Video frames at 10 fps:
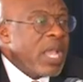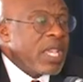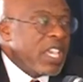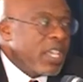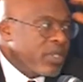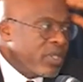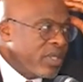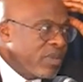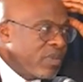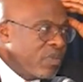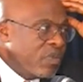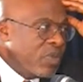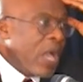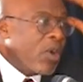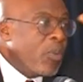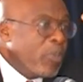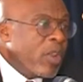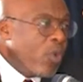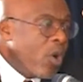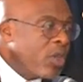their case. Their
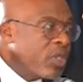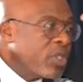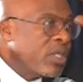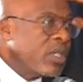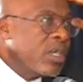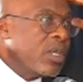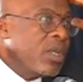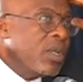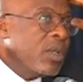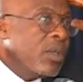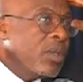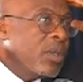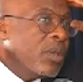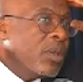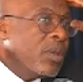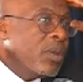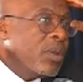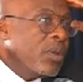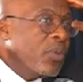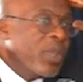complaint was,
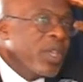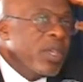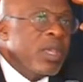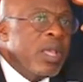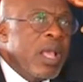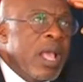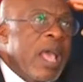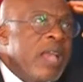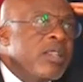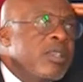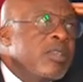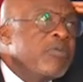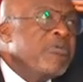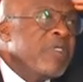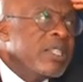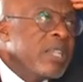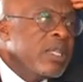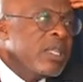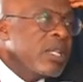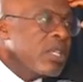we had
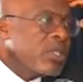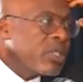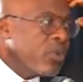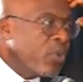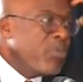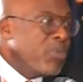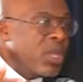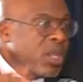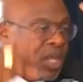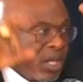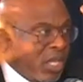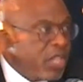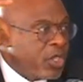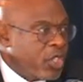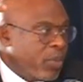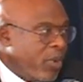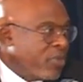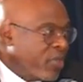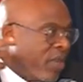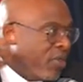inflated the list, we meaning the leadership
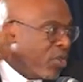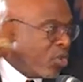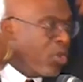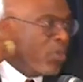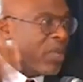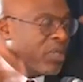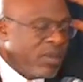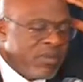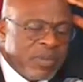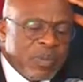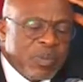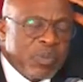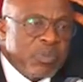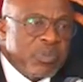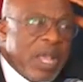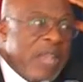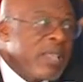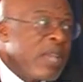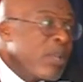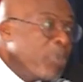of SELF, including myself. I
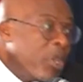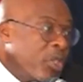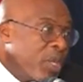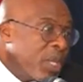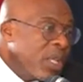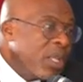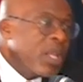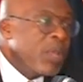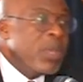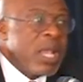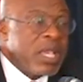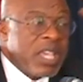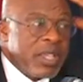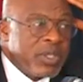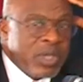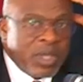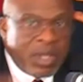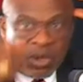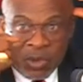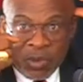sat there patiently and they made their case
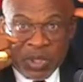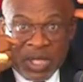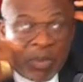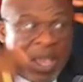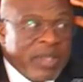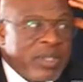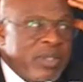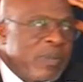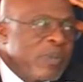to Mr. Banks.